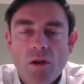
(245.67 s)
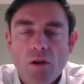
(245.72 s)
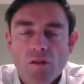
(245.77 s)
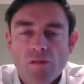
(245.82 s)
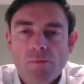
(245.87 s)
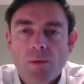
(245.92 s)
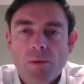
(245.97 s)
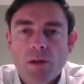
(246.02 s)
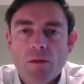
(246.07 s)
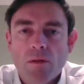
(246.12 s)

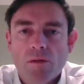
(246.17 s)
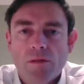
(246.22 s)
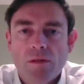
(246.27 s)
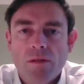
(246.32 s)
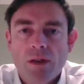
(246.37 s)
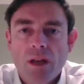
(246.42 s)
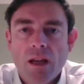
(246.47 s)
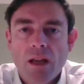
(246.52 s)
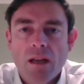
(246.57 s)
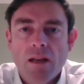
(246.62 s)
hospitals
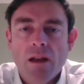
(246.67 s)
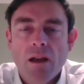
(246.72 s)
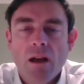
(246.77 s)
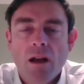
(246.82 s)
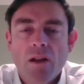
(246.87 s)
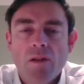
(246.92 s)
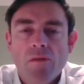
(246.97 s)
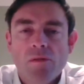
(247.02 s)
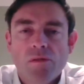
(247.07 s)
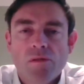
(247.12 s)
in
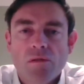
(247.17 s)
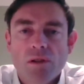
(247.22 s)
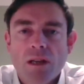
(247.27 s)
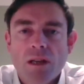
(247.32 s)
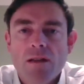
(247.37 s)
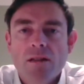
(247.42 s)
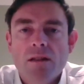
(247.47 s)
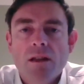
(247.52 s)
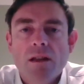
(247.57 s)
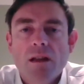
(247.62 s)
Harley
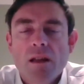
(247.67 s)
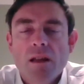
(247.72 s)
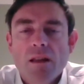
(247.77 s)
Street,